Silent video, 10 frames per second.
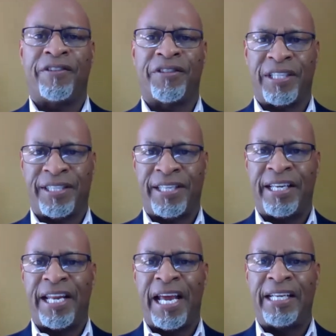sixteen
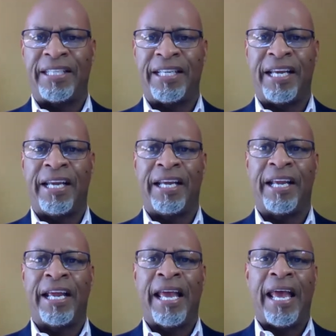nineteen
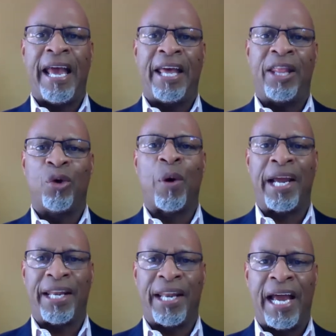and the
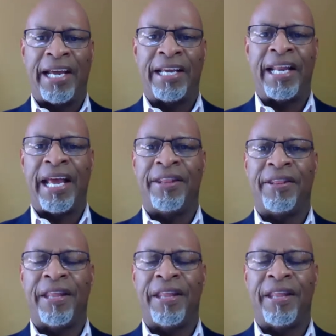White Lion and,